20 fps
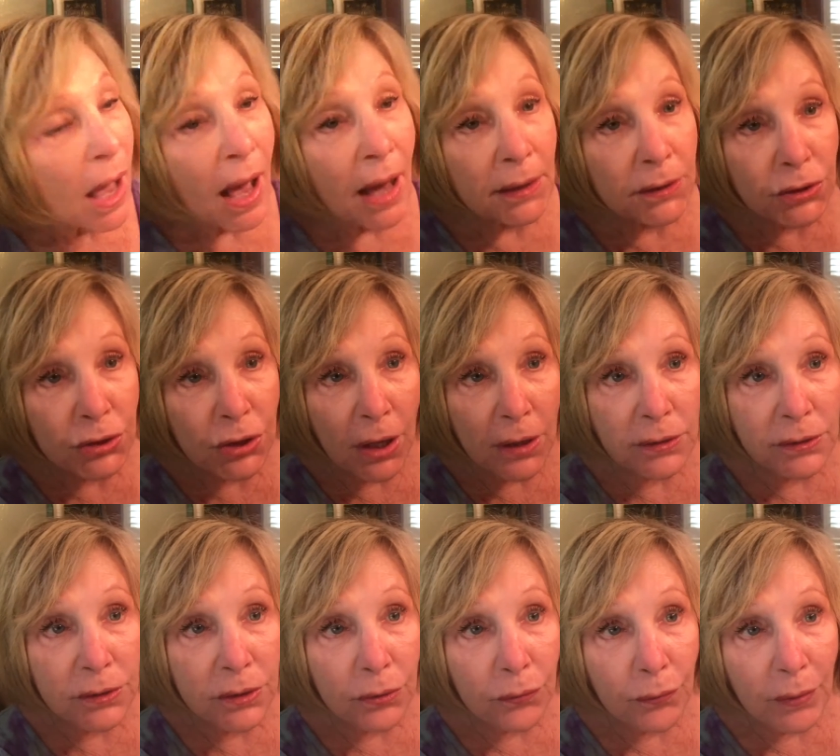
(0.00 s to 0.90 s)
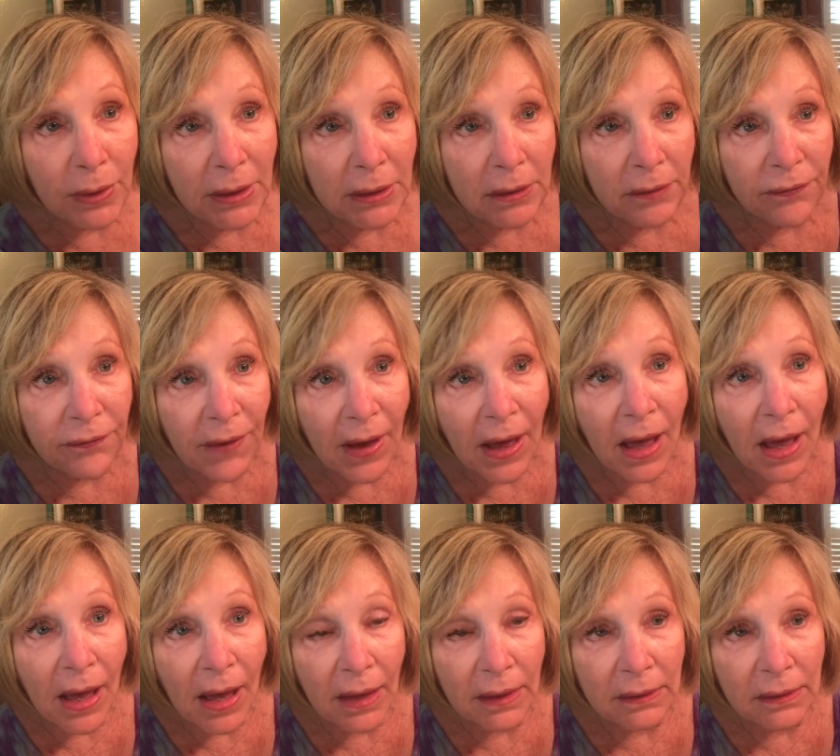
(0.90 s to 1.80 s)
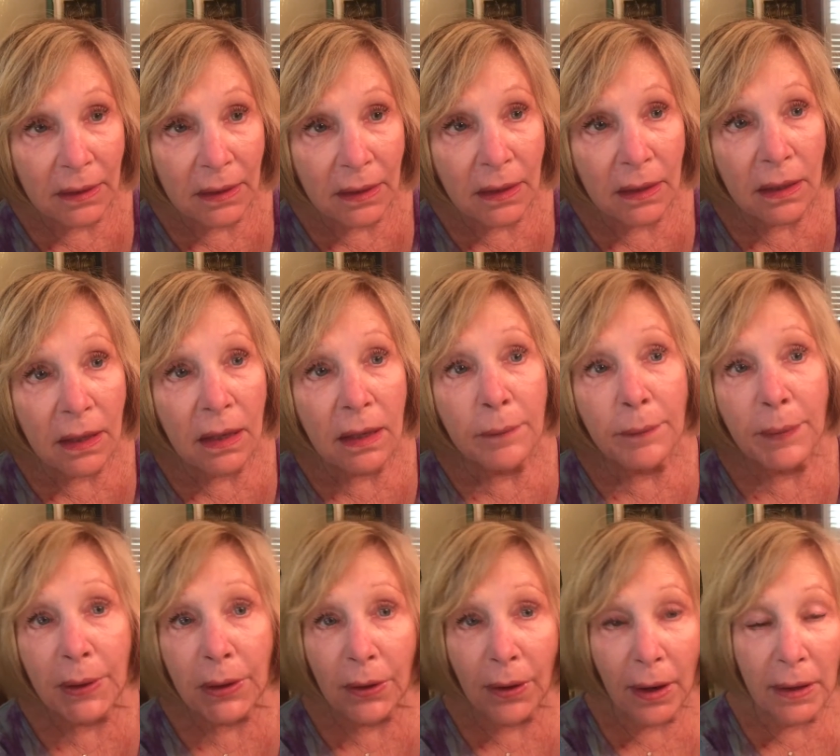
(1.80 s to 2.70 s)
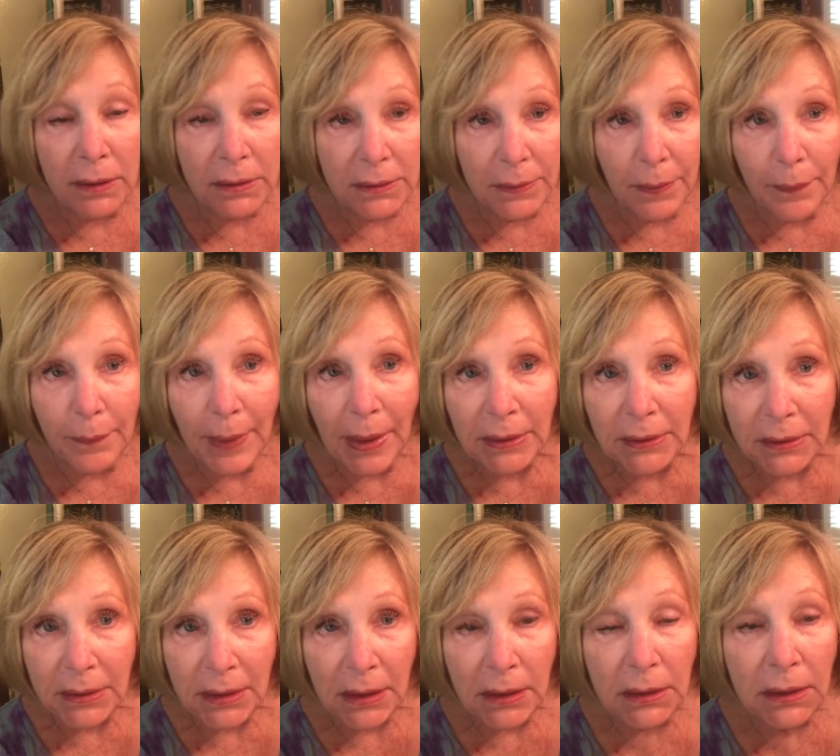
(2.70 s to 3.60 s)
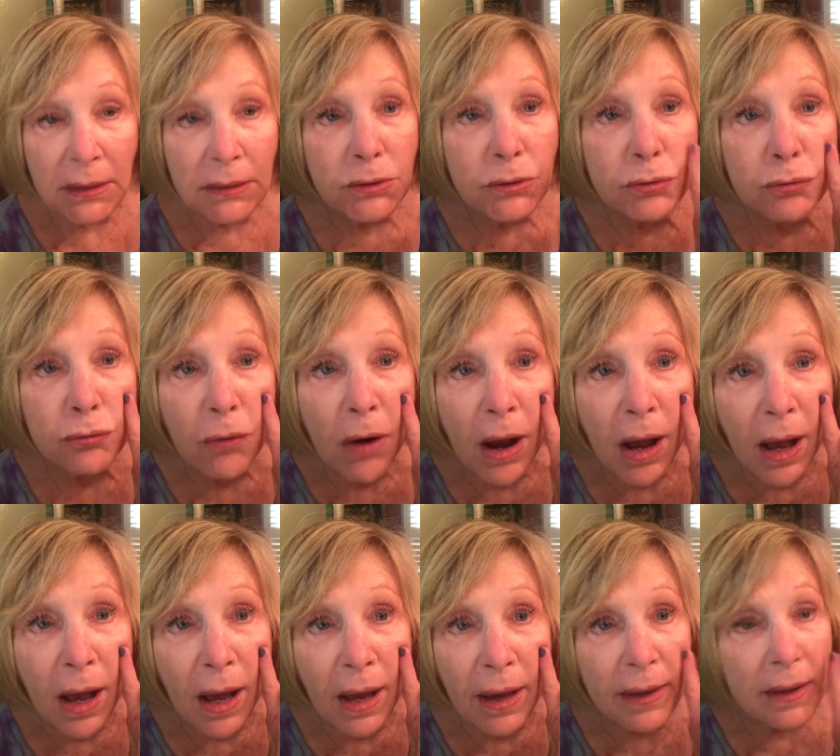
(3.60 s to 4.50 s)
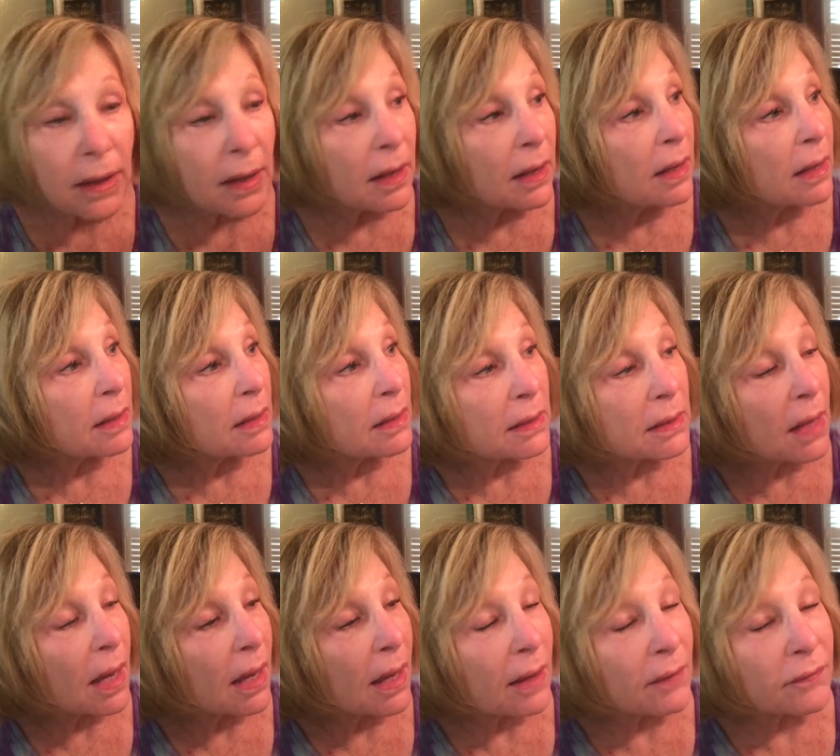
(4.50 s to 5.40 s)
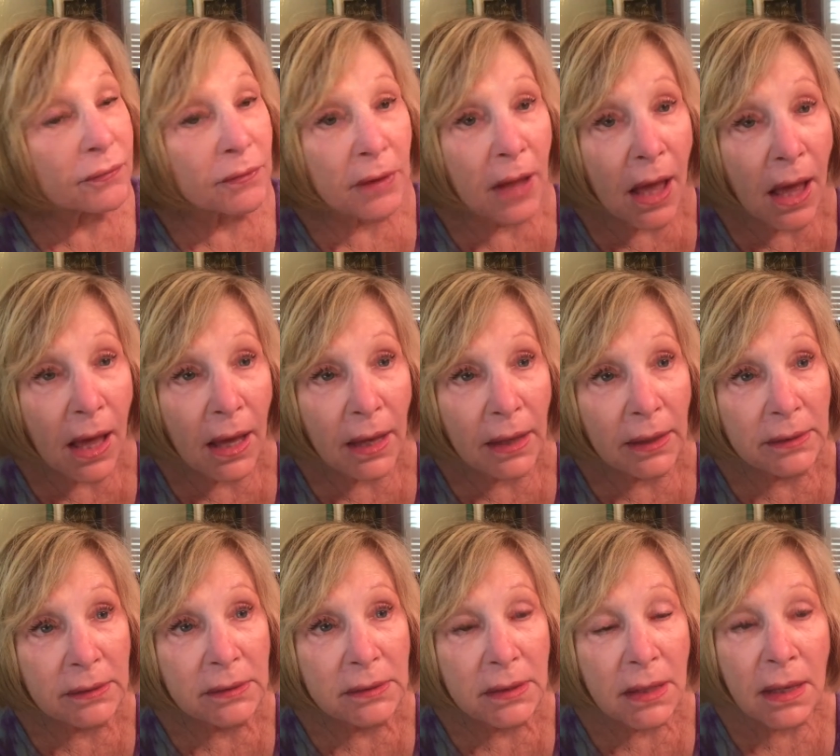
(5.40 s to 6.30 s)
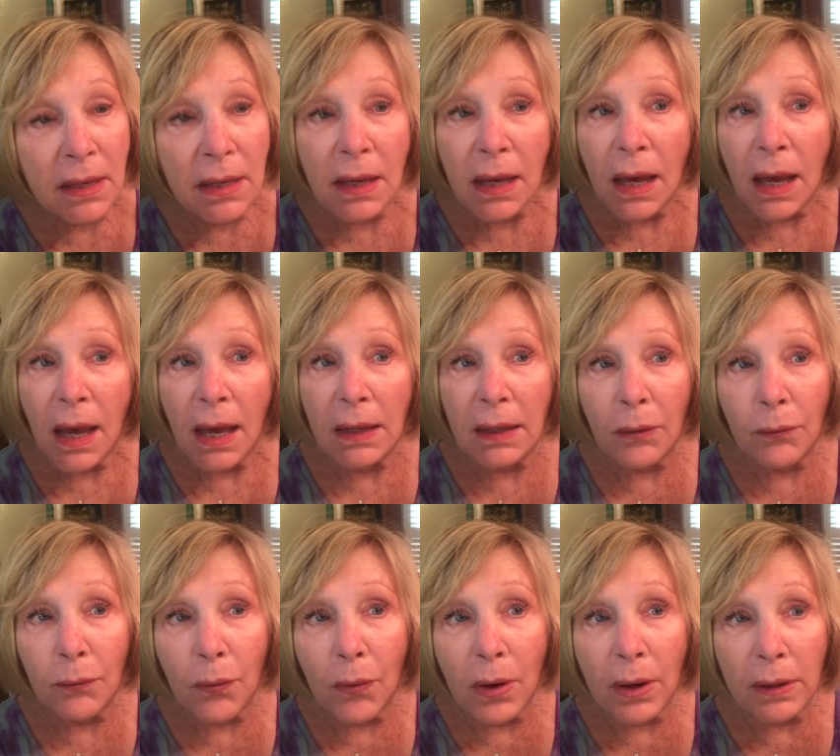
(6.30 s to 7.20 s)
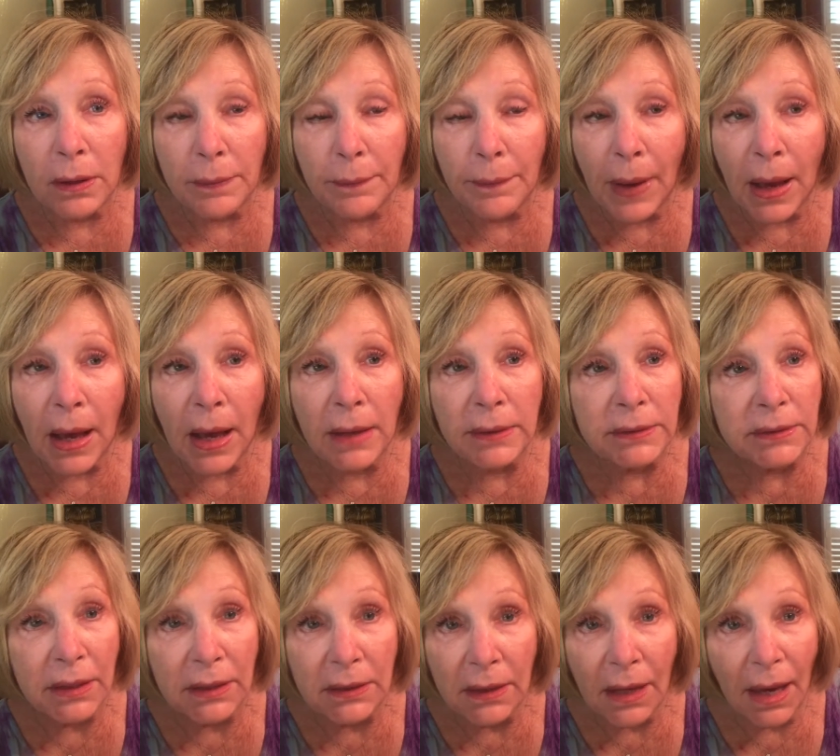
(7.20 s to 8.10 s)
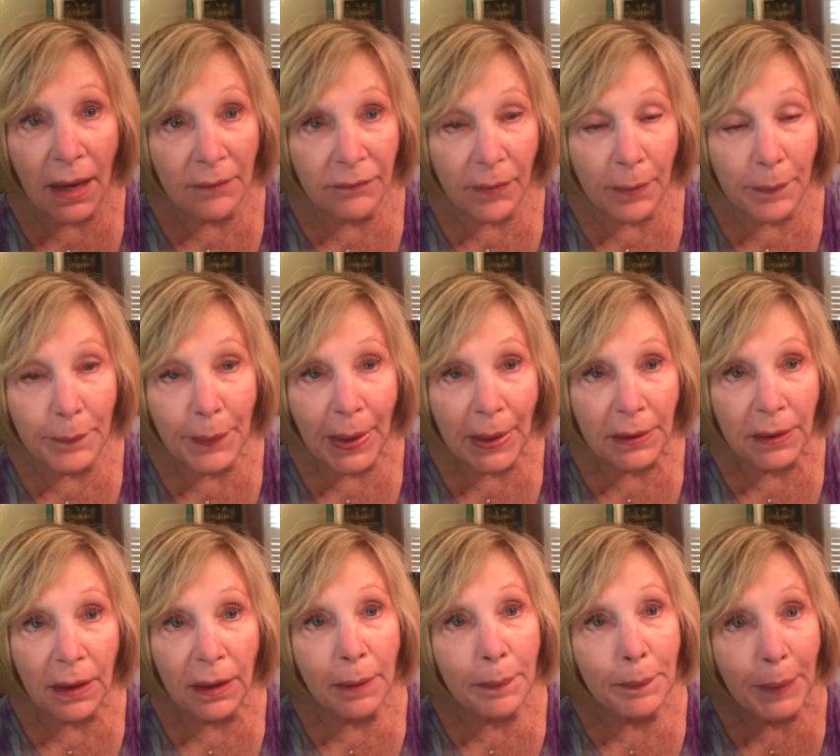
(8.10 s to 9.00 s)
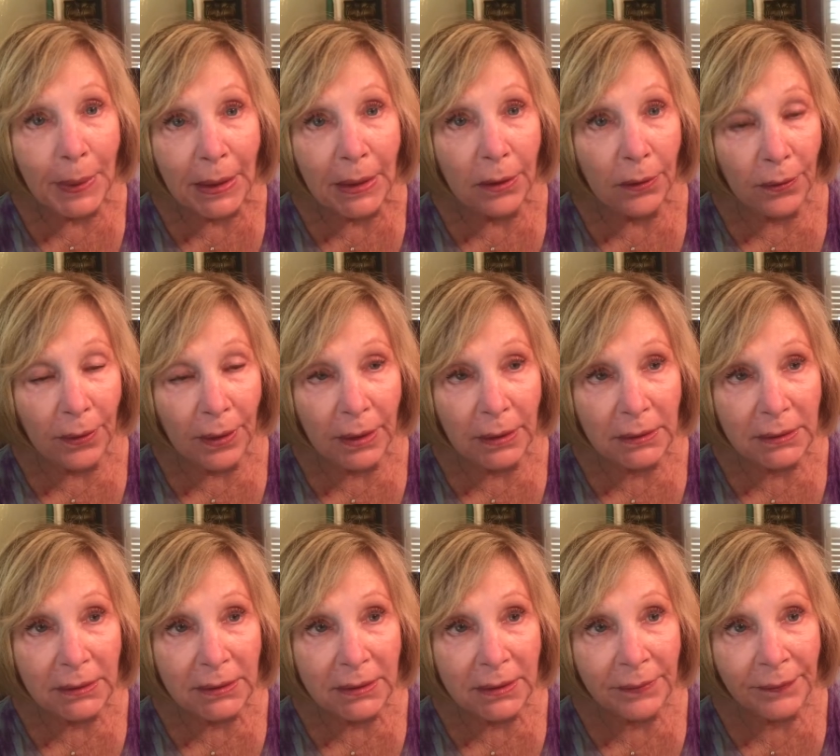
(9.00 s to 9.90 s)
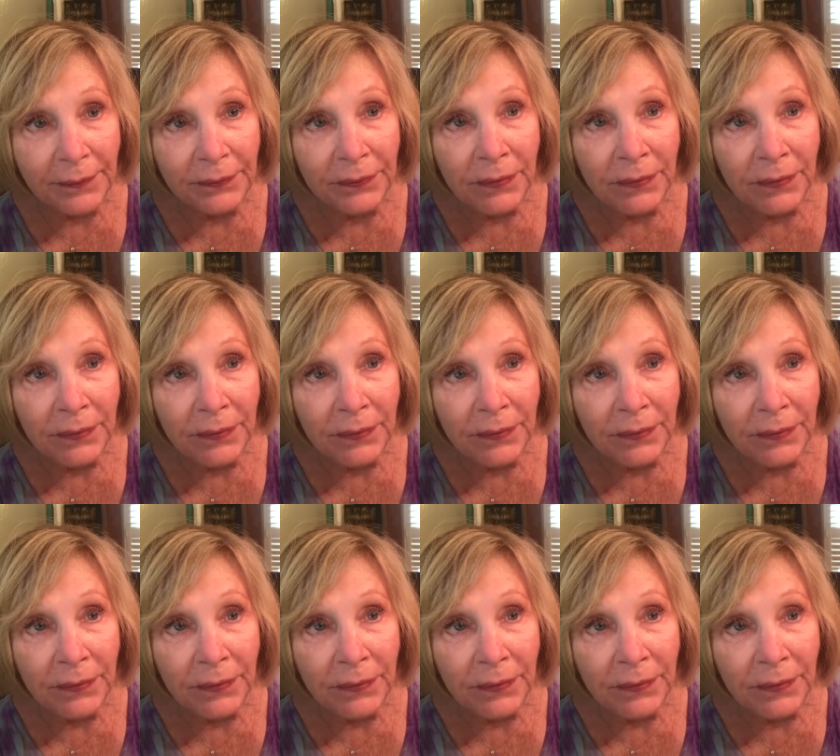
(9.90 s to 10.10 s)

I chose the Redefine because my skin is dry and I have lines and I want my skin to have a better appearance.